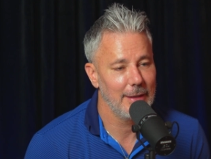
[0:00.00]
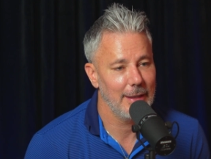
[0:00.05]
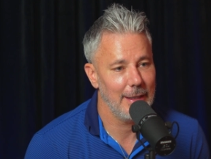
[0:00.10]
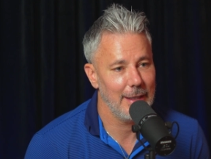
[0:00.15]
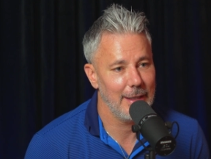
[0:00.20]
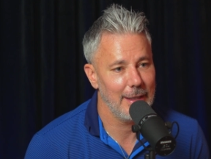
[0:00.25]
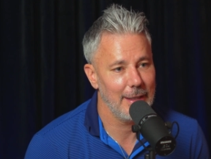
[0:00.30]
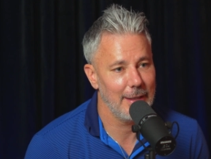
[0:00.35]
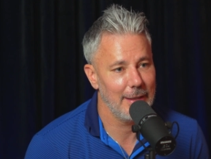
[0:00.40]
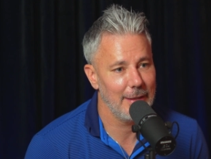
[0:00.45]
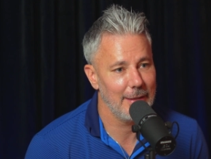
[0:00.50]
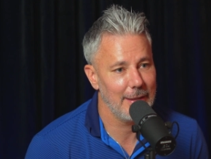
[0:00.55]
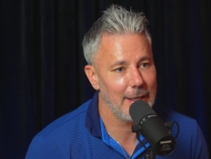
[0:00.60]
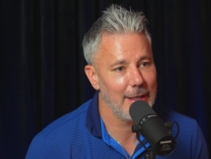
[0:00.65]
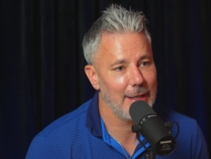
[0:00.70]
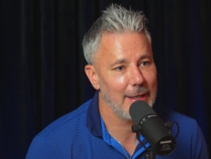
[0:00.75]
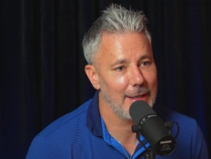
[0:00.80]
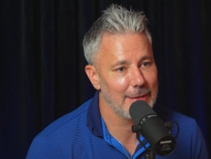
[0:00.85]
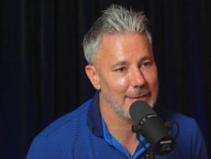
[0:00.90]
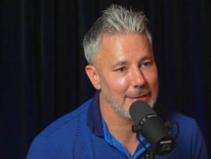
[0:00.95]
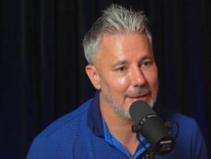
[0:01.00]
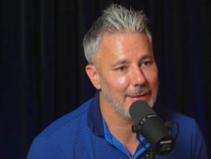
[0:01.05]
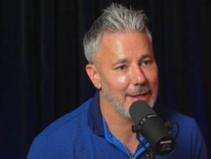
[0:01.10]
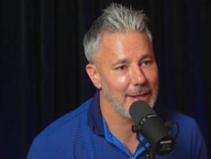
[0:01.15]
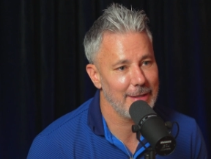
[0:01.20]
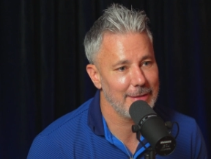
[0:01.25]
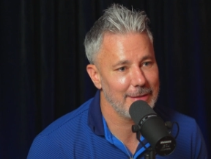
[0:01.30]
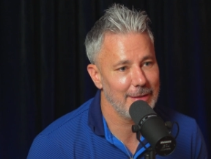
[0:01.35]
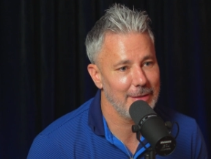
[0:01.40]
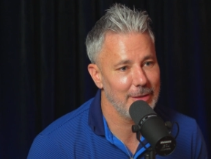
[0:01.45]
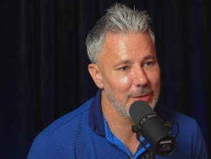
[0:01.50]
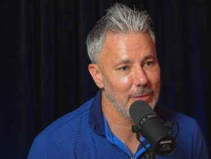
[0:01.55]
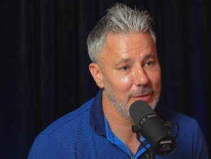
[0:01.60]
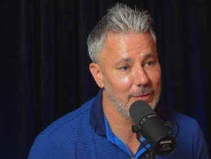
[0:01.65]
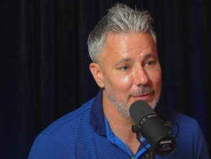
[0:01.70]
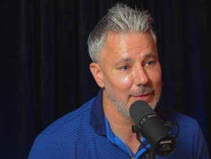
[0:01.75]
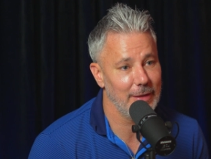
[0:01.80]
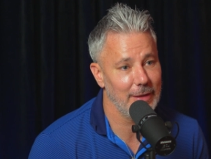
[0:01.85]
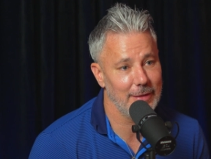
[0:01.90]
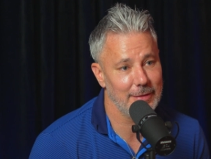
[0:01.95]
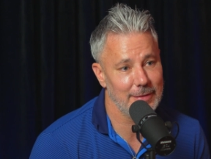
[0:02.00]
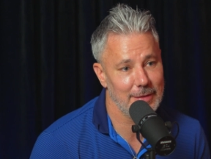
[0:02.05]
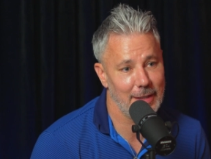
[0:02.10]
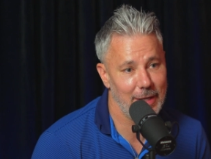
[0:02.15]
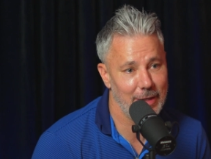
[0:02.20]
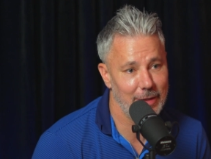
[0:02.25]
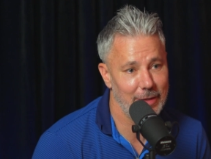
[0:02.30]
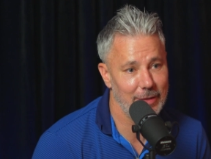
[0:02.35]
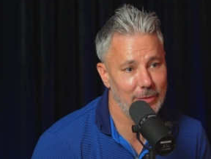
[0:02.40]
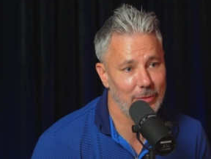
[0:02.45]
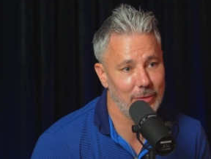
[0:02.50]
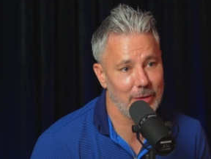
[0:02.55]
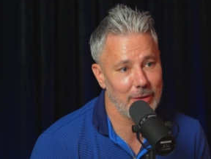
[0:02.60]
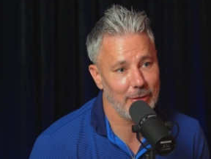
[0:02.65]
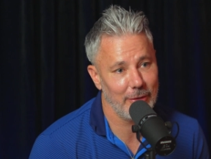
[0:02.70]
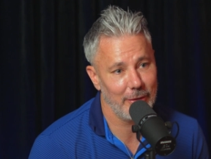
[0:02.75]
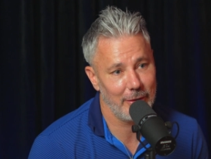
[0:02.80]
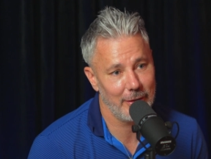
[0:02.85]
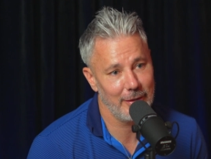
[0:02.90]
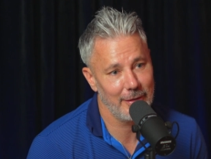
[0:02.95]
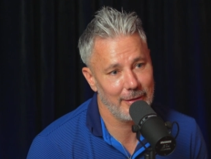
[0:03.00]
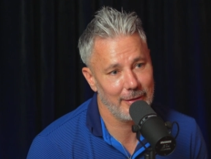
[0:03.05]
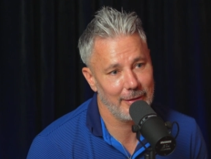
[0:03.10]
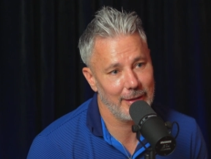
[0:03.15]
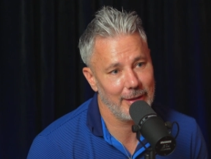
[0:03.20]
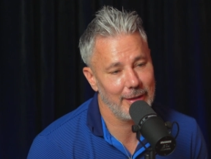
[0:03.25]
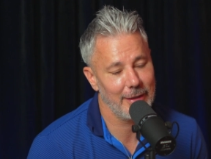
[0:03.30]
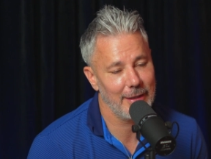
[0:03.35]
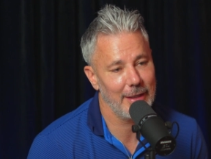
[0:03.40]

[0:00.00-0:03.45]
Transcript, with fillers: And that has a lot to do with feeling tired or alert. Like